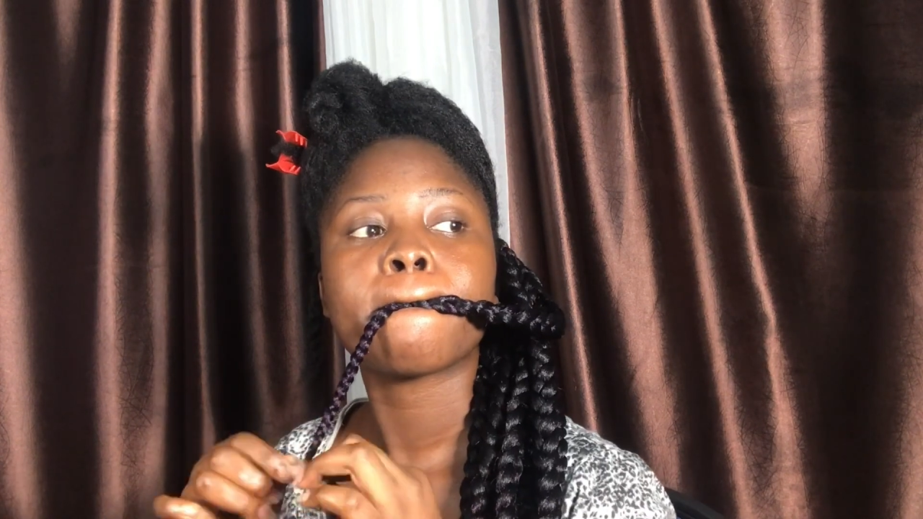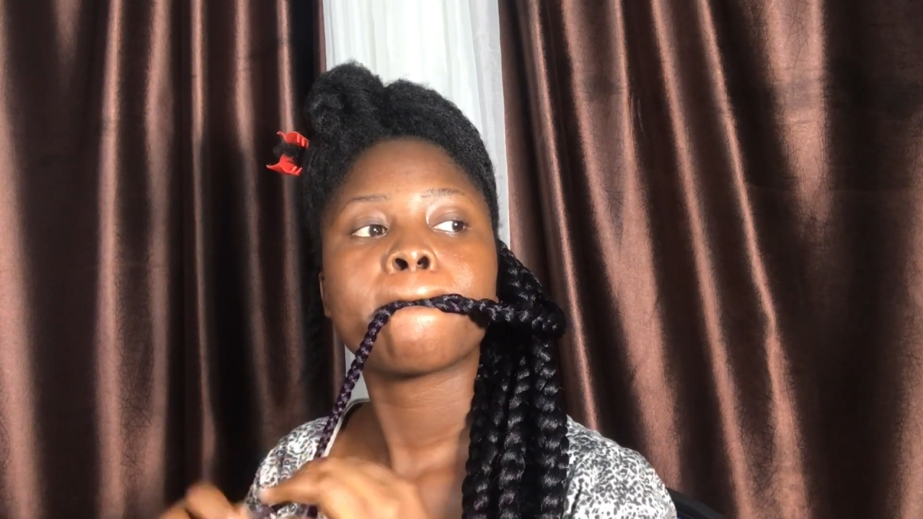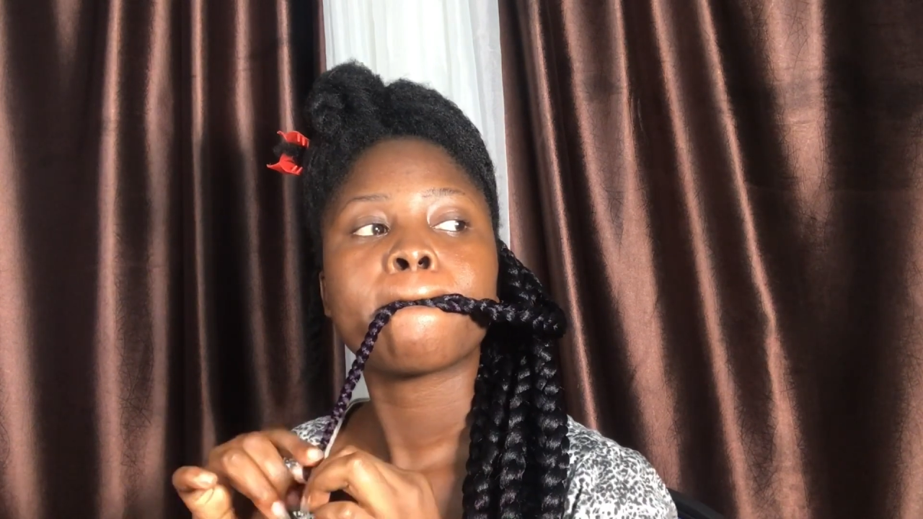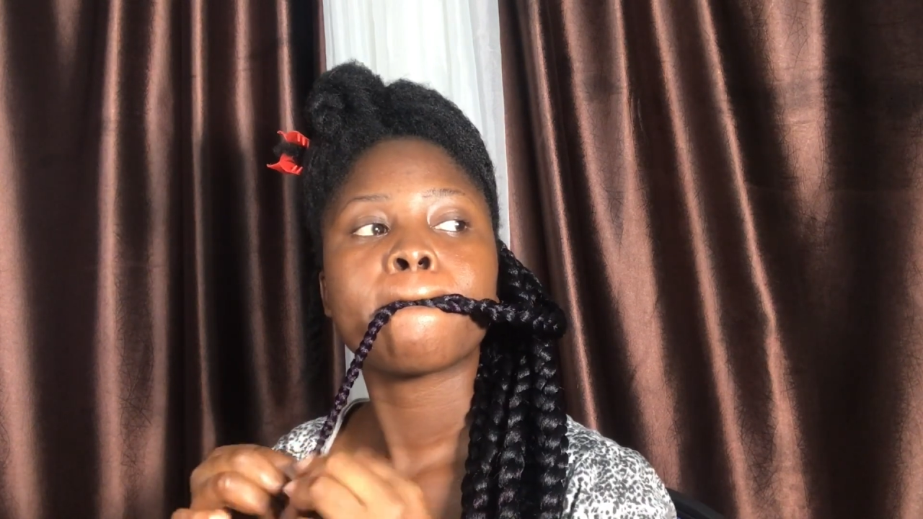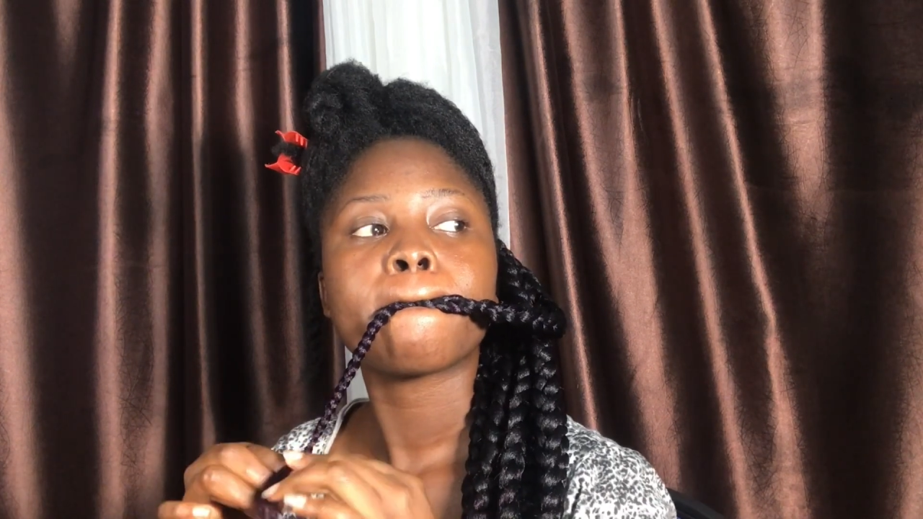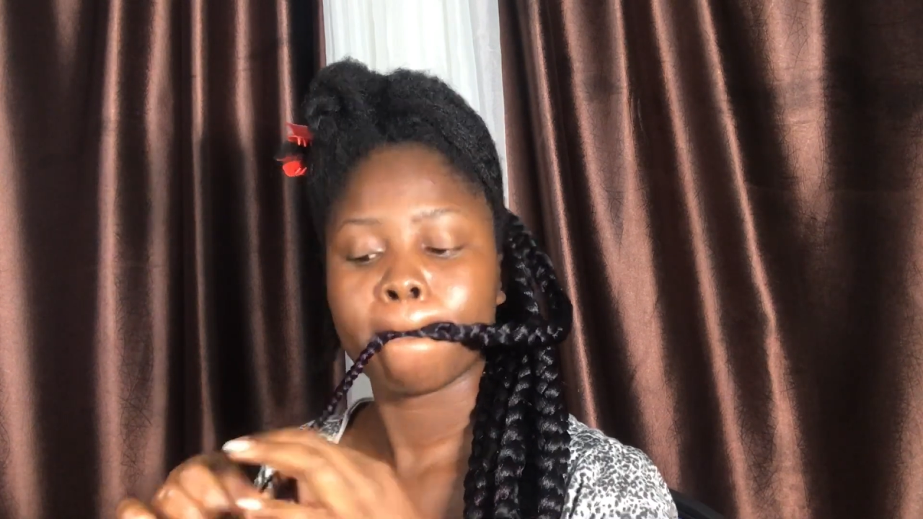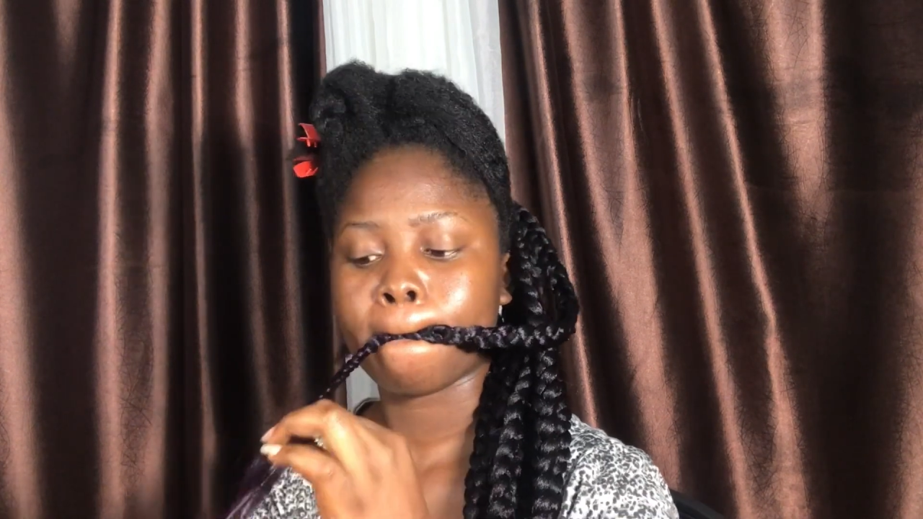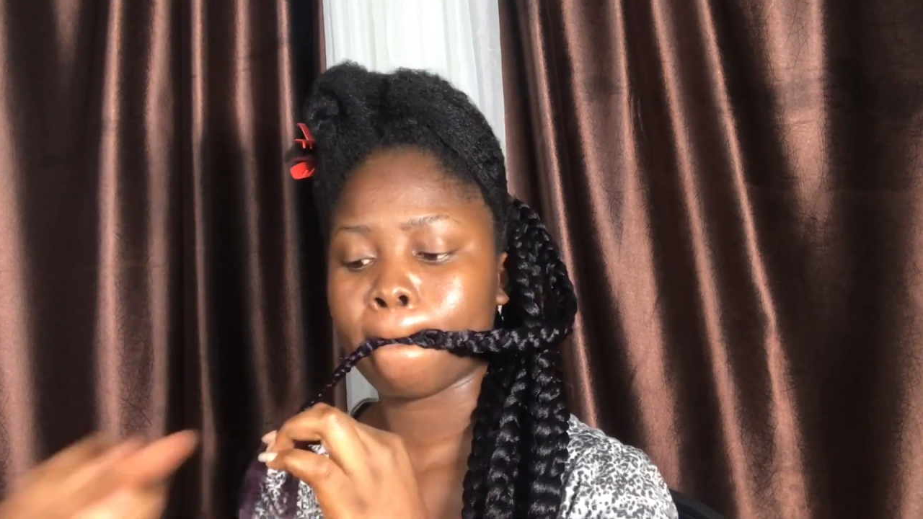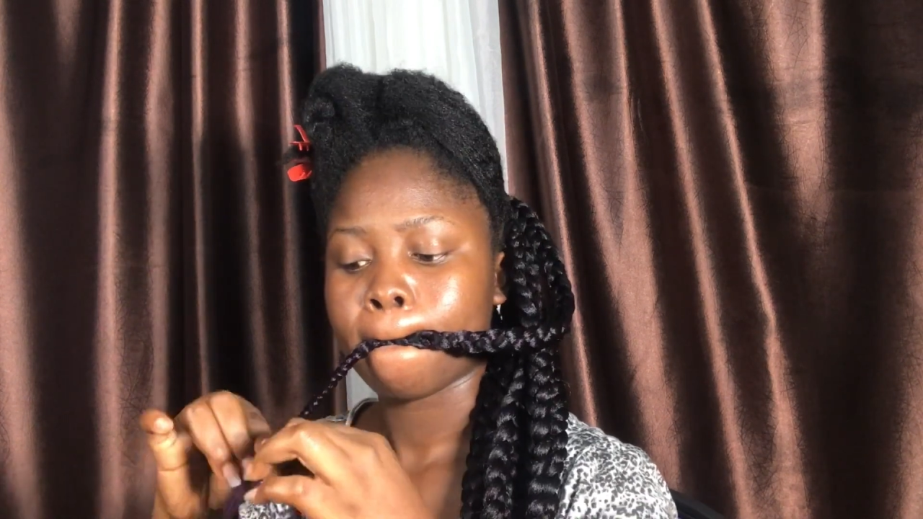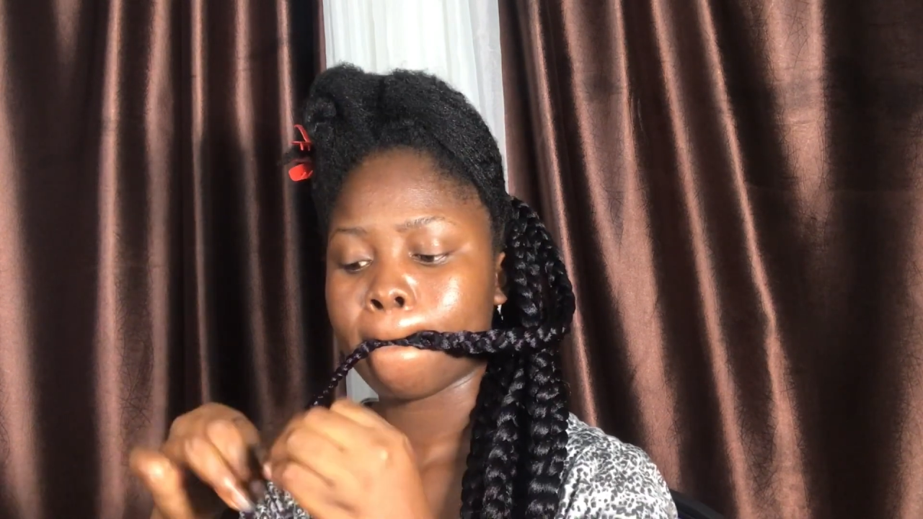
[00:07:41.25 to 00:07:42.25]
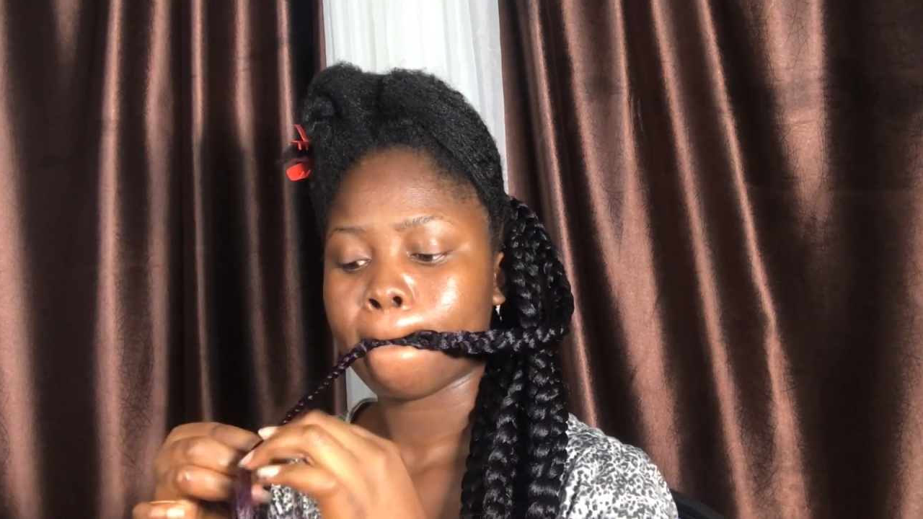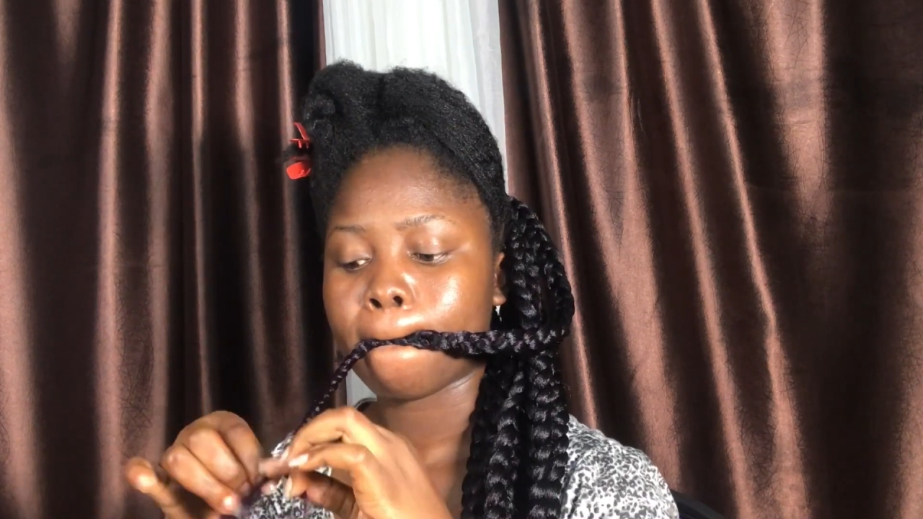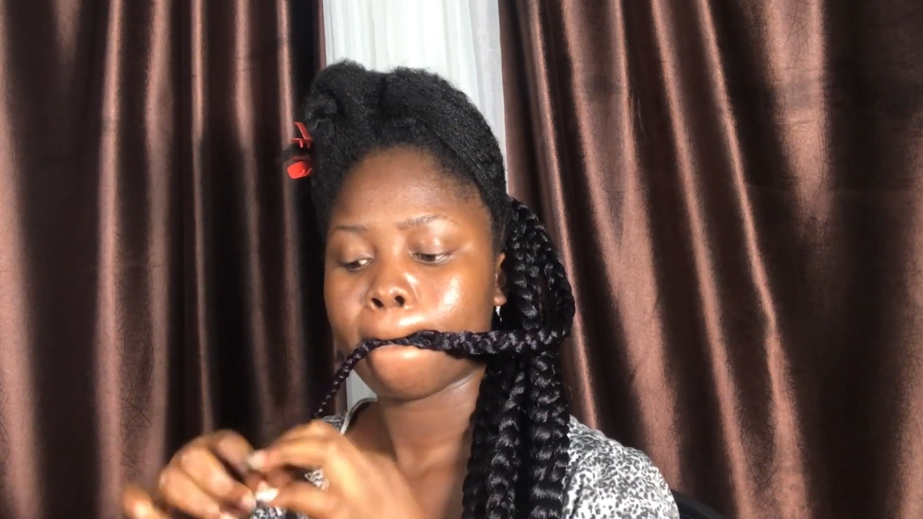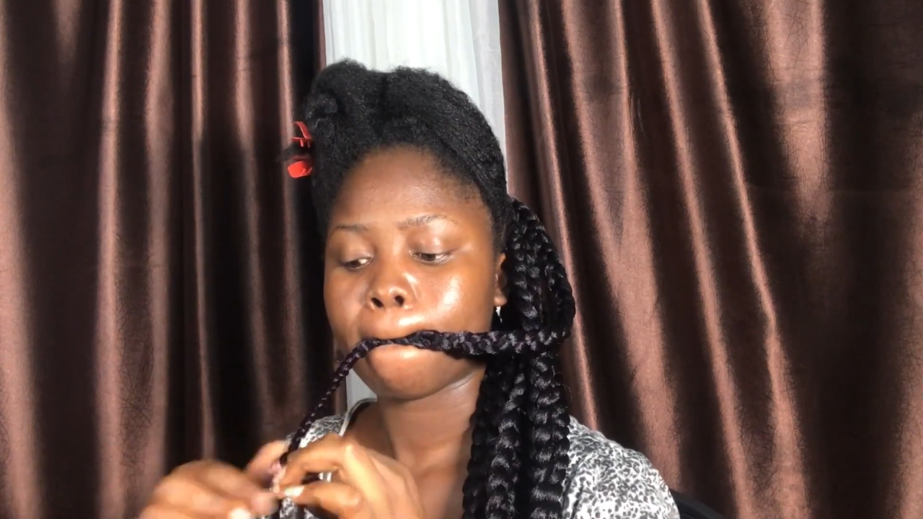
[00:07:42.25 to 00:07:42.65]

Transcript: back of my head.